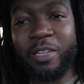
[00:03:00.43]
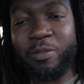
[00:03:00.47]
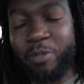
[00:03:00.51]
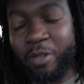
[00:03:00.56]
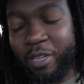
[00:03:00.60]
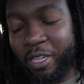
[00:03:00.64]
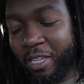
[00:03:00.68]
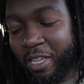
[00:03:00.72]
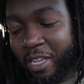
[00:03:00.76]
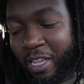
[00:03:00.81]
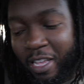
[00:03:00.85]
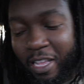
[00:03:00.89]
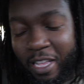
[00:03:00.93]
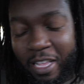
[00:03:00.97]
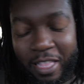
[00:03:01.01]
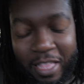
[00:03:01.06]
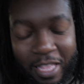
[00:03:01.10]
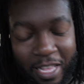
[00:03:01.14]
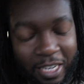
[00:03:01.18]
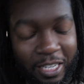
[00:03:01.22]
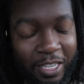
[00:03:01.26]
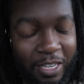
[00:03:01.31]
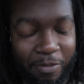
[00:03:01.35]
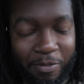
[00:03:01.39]
but
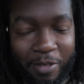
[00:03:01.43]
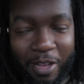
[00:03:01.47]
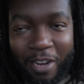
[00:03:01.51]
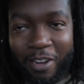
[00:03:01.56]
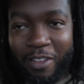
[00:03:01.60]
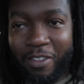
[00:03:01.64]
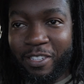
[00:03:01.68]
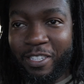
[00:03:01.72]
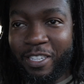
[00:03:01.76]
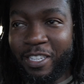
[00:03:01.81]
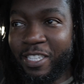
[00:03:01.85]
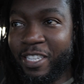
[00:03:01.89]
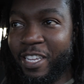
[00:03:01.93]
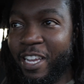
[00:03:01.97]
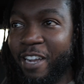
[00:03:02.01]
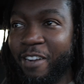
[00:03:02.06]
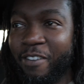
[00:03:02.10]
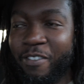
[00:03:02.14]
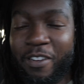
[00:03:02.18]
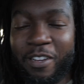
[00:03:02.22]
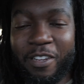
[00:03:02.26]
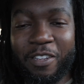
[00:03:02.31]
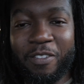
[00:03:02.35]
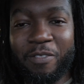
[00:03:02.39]
they cheaped out on the
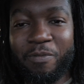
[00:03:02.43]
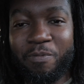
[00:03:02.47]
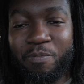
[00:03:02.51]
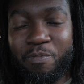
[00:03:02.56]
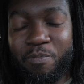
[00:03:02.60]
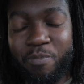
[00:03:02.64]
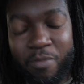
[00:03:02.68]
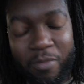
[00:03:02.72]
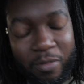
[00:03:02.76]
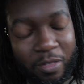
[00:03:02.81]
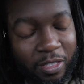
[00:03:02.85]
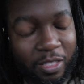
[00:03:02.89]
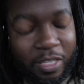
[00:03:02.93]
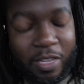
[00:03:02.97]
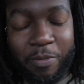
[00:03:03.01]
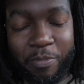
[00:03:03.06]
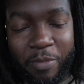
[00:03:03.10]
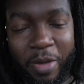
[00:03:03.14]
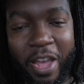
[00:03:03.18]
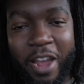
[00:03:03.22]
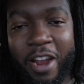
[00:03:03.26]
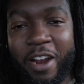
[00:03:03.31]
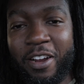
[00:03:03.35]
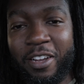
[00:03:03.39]
Integra and some
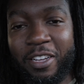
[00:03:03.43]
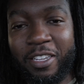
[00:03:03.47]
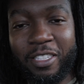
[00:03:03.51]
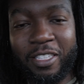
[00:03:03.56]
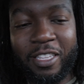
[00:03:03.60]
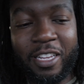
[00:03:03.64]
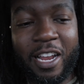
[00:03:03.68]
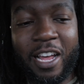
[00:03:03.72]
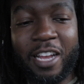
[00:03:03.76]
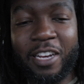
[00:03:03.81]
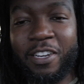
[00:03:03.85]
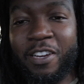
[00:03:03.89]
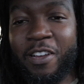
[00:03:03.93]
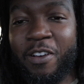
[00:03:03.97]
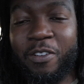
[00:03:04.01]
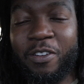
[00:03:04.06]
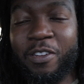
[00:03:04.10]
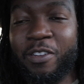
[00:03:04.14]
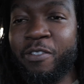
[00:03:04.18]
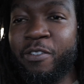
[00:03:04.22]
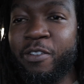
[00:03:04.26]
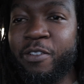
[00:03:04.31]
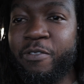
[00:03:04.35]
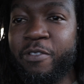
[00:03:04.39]
areas that I don't
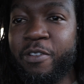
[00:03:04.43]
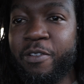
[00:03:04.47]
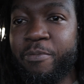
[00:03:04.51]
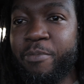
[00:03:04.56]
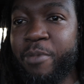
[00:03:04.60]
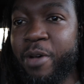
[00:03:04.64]
agree with.